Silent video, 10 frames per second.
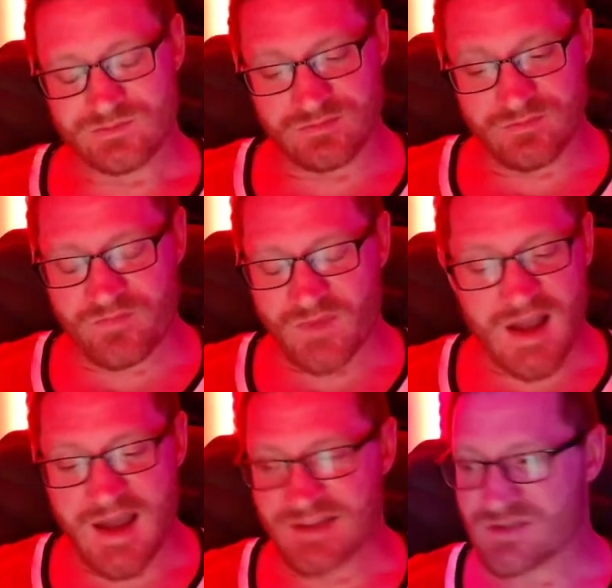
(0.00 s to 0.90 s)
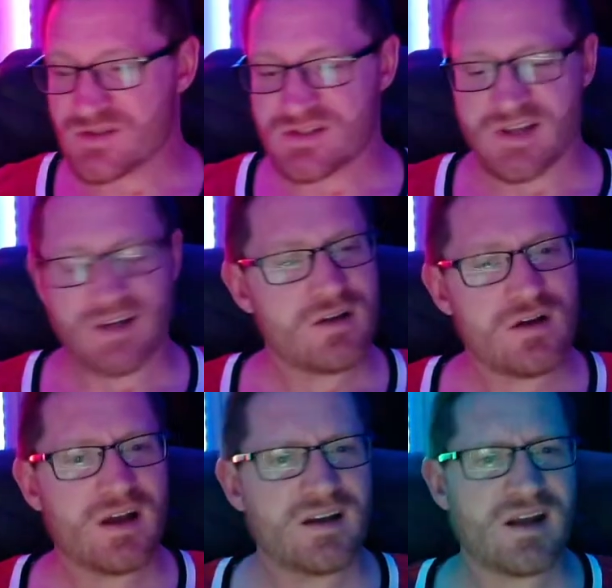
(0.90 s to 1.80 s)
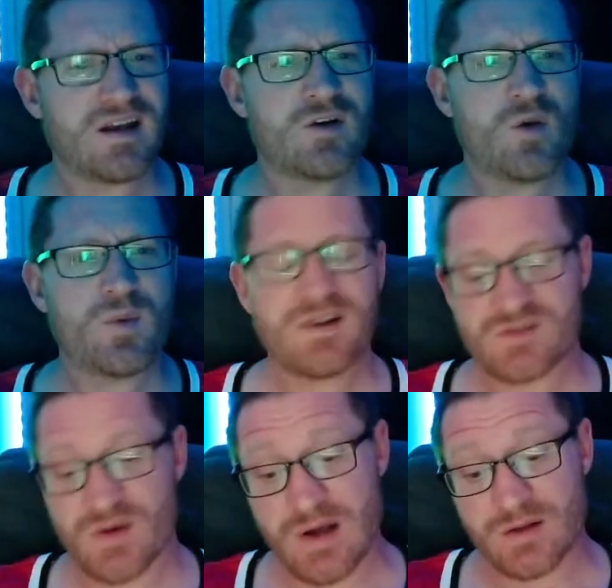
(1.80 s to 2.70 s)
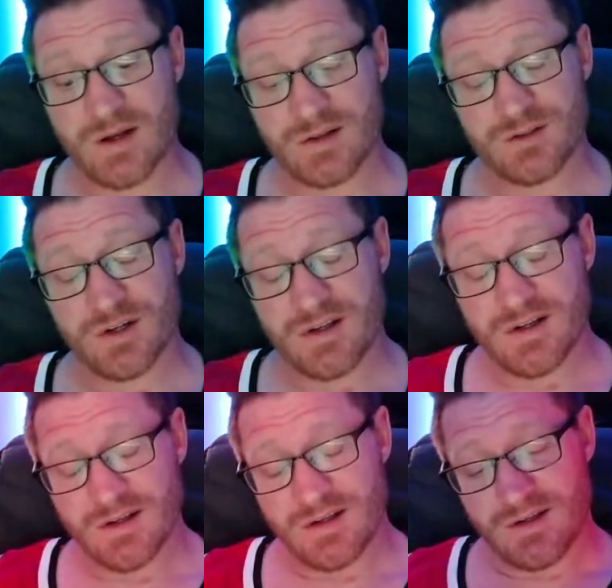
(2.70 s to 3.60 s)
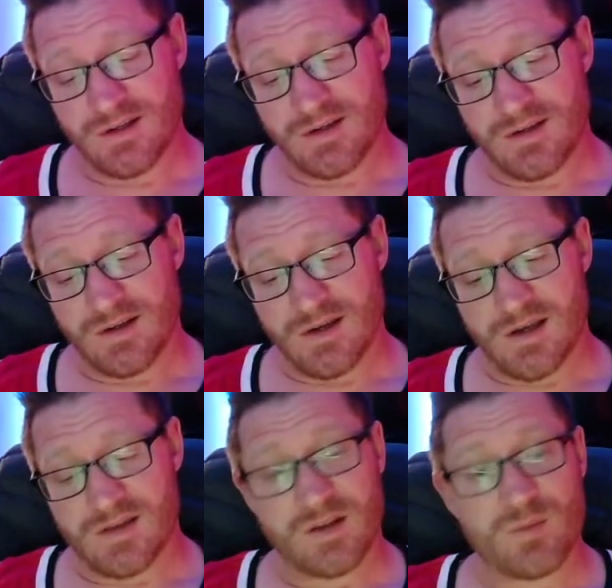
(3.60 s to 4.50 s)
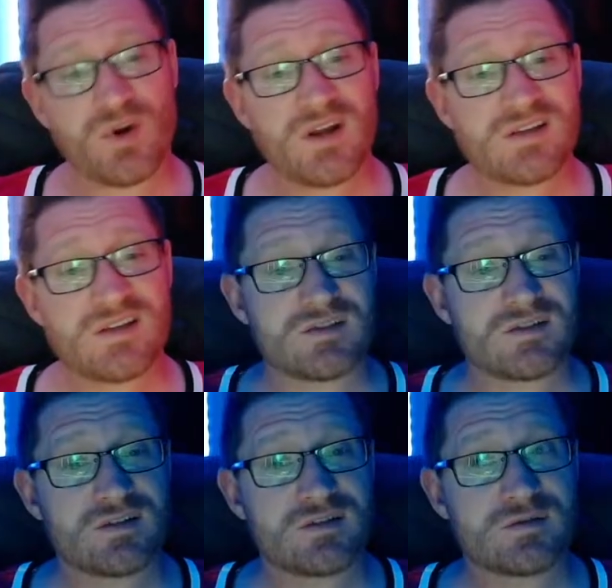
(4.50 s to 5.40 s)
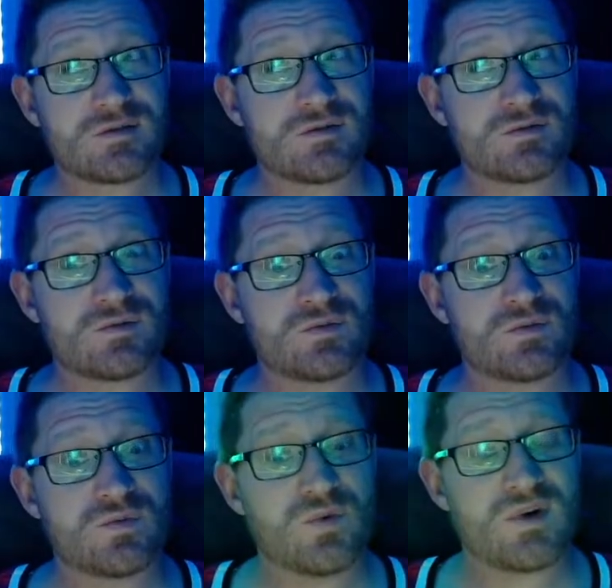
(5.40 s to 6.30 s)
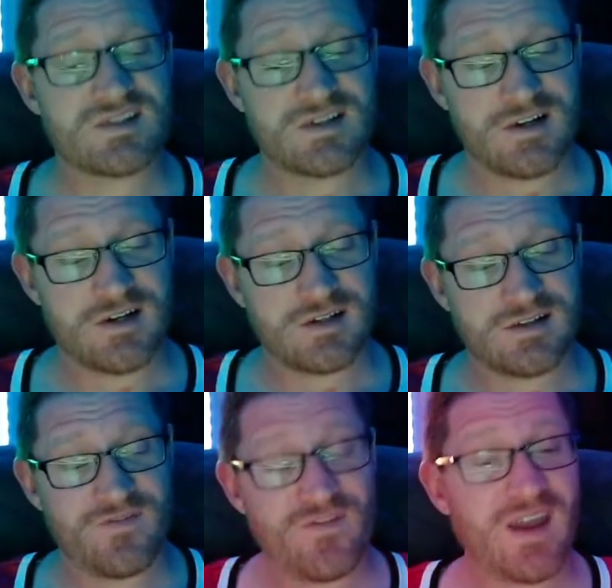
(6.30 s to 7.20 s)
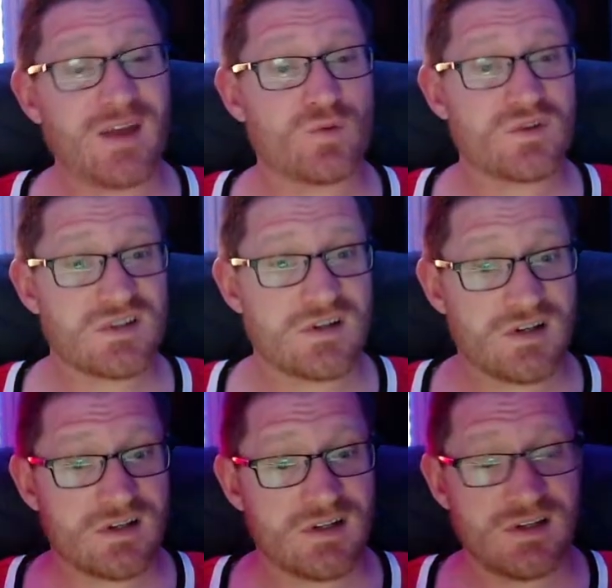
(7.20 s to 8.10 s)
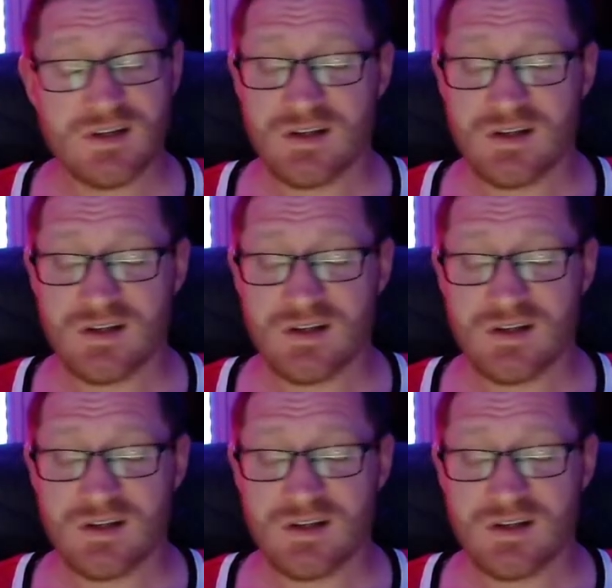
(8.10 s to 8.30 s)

I asked her, and she's like, "No, I didn't open it." So I go out there and I look. The compressor wasn't on, and the fan wasn't on, and